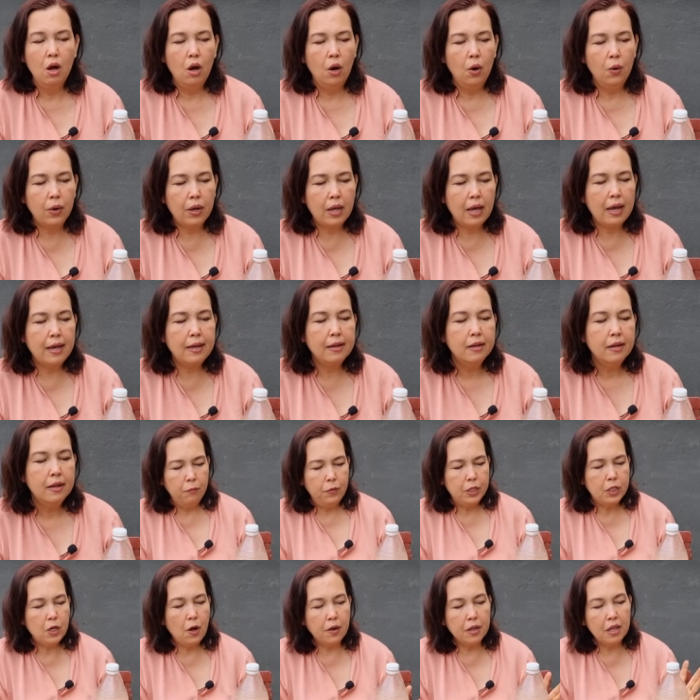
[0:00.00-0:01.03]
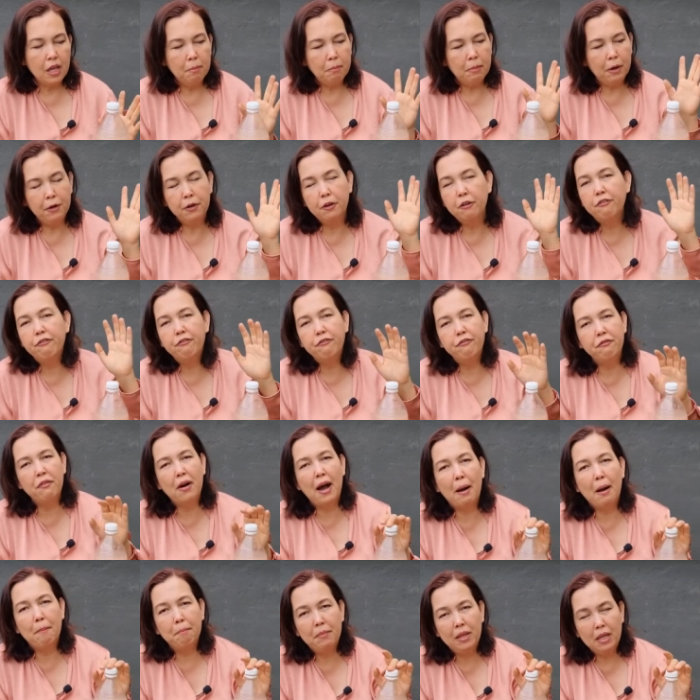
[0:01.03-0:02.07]
Okay, we're talking about the
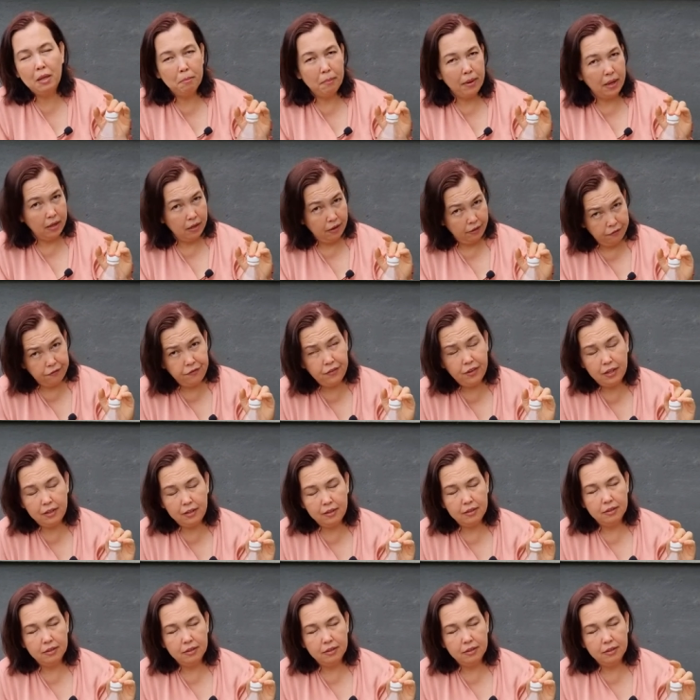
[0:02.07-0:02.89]
farming benefit.